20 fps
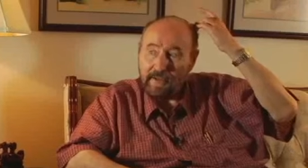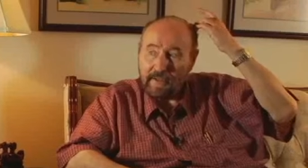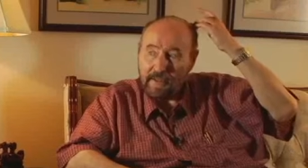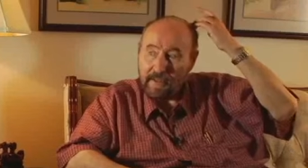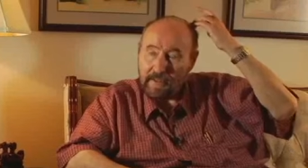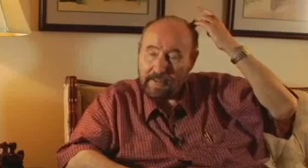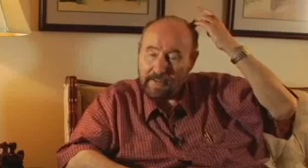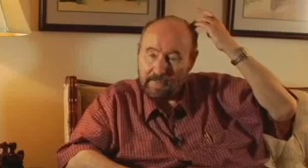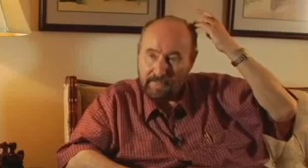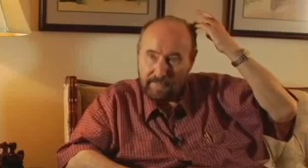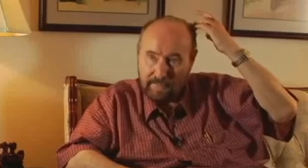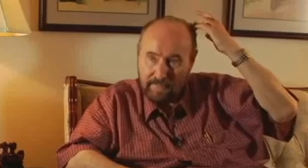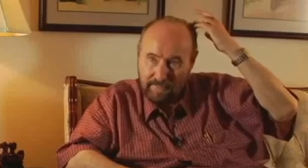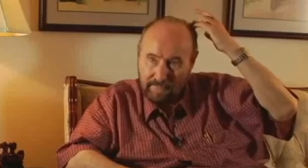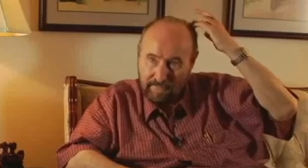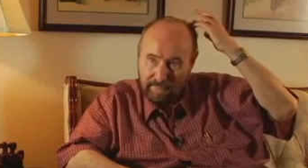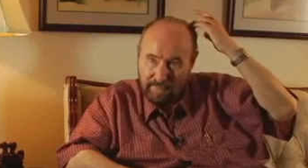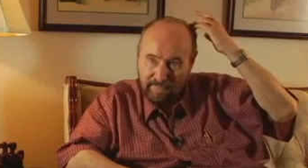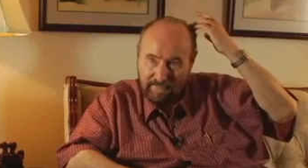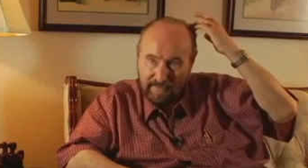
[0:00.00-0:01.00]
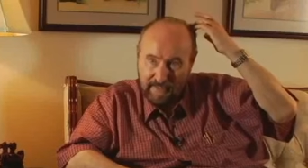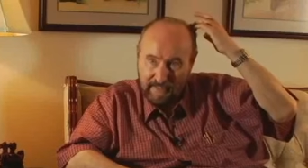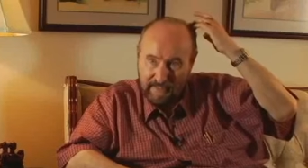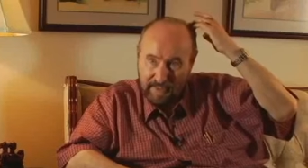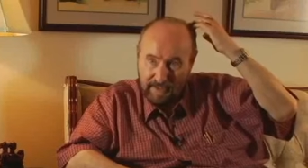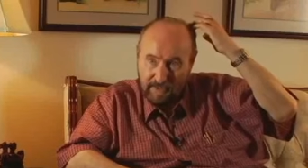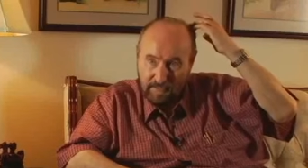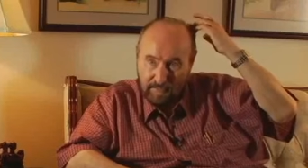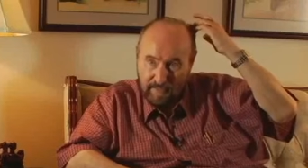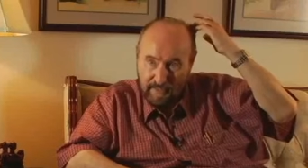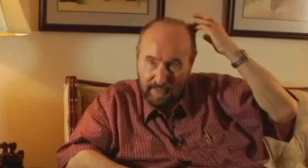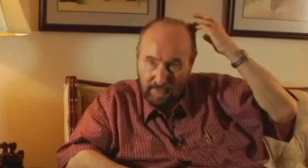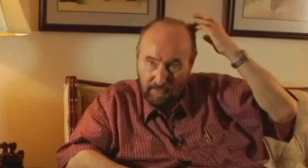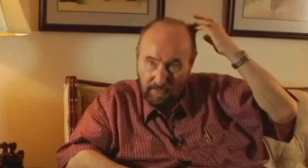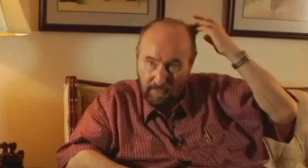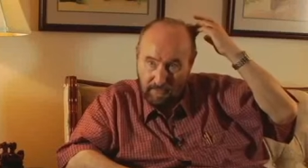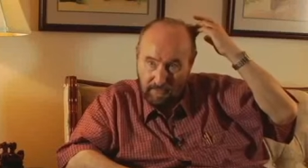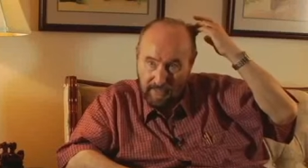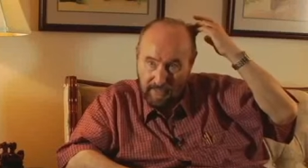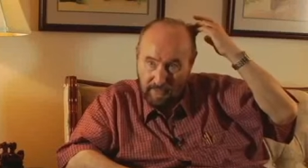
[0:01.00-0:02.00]
you and lots of financial power,
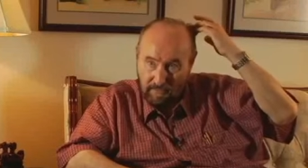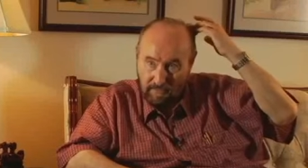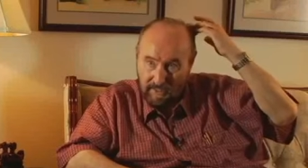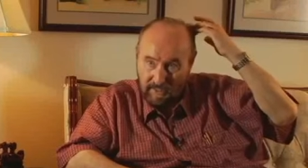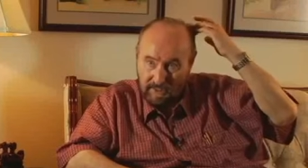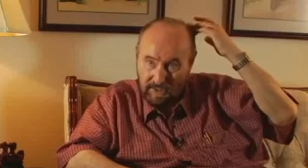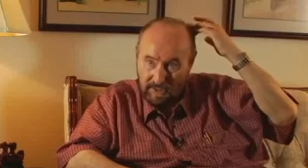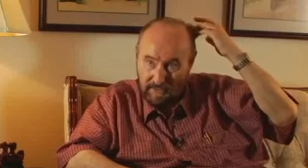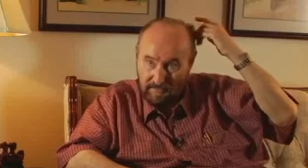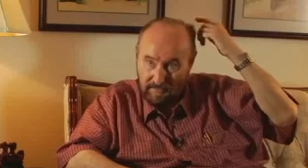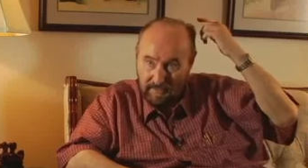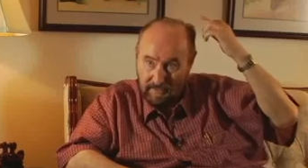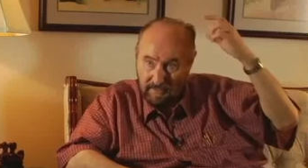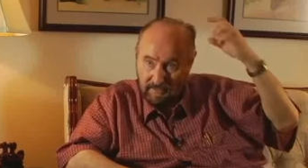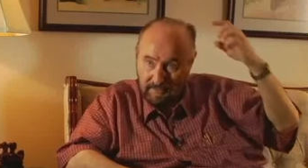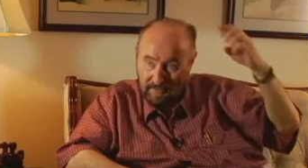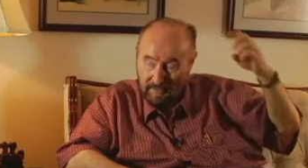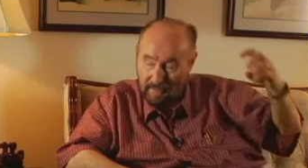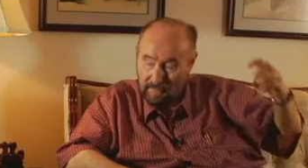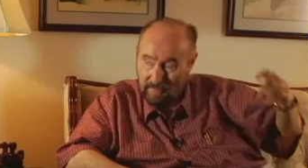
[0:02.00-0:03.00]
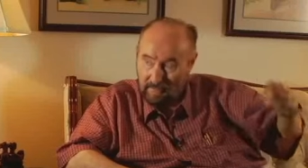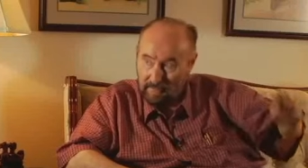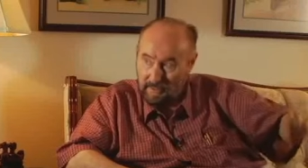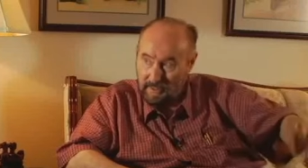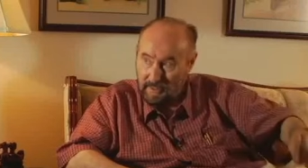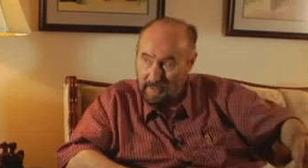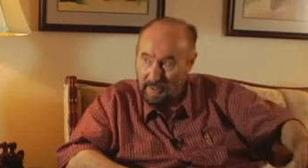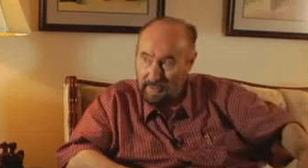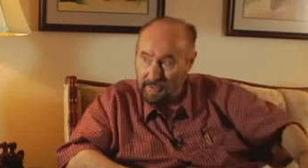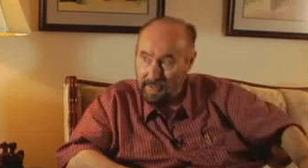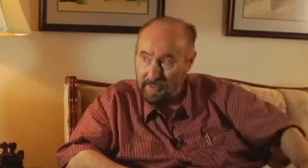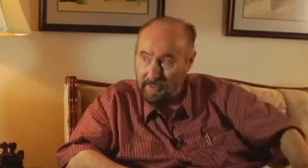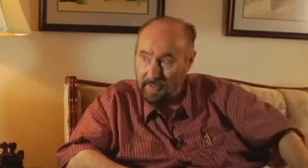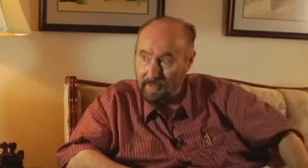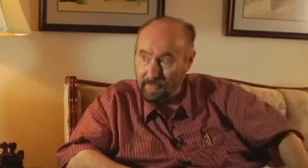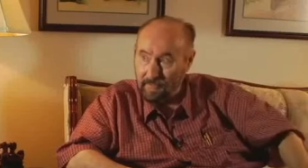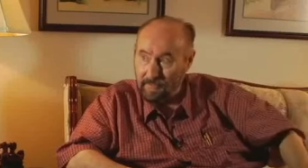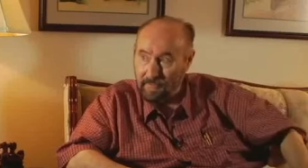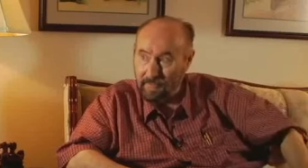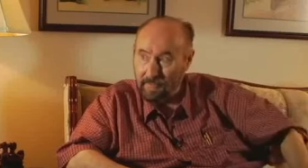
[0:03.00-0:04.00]
you might win something. The odds
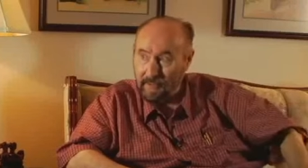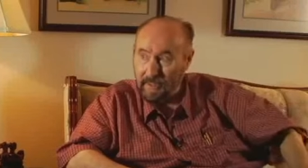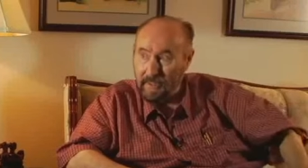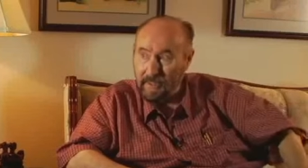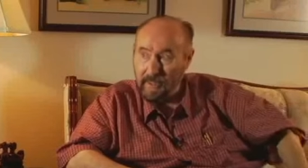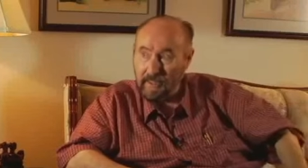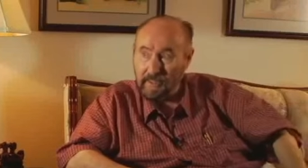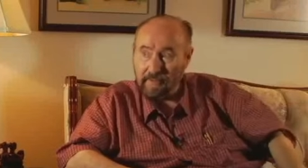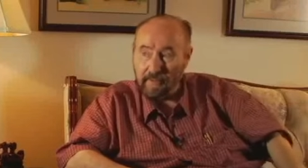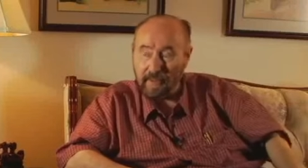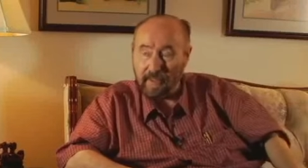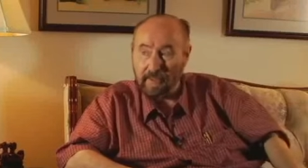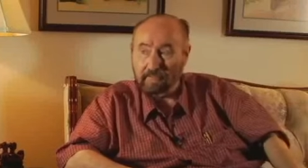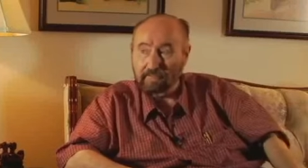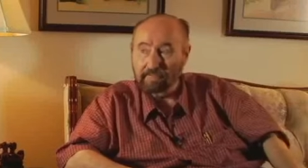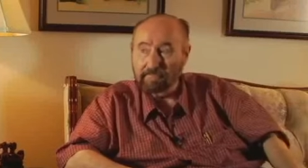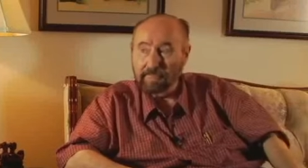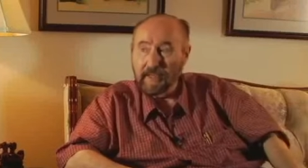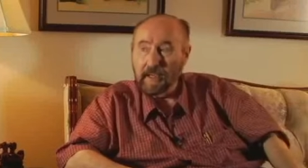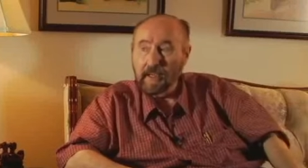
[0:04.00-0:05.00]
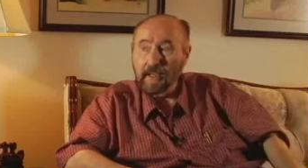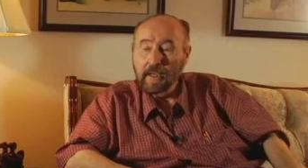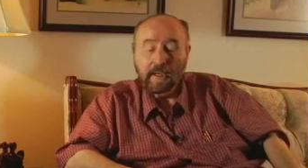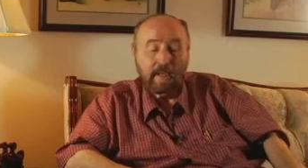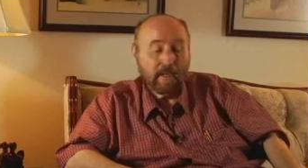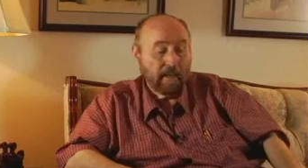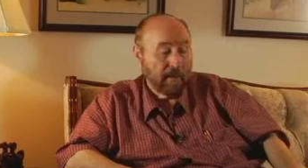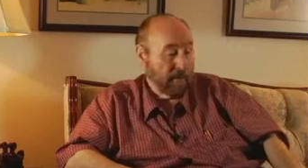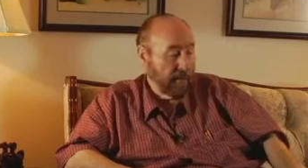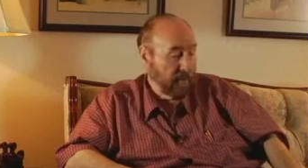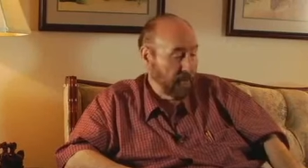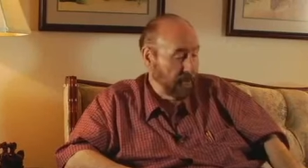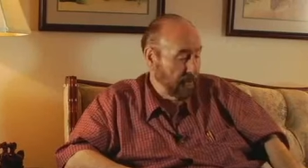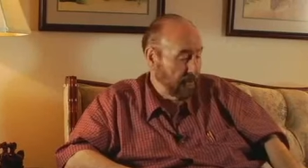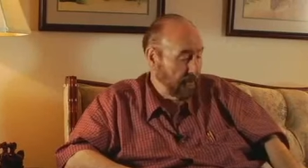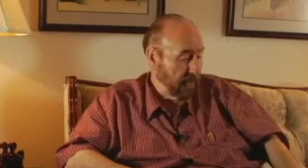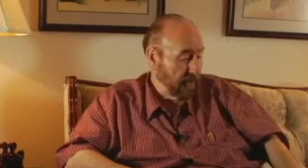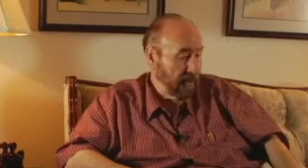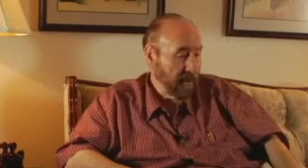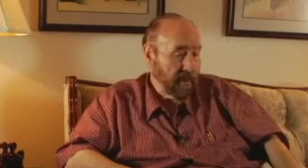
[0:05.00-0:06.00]
are you won't win anything. Or you
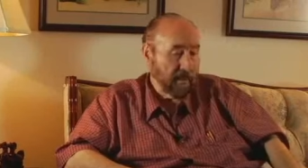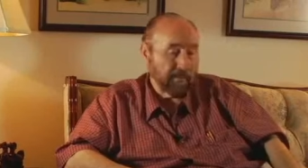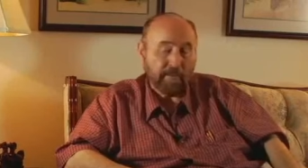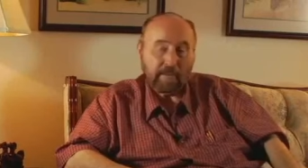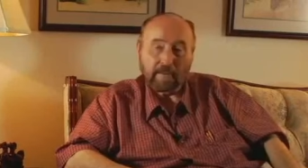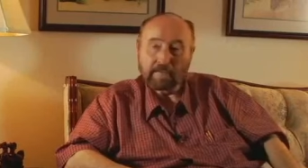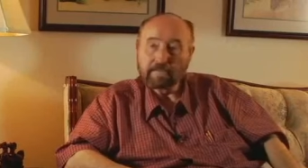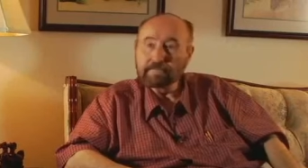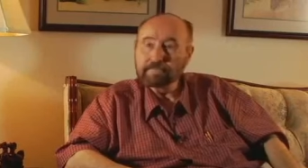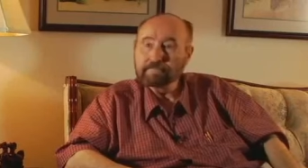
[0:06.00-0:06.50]
go to DARPA.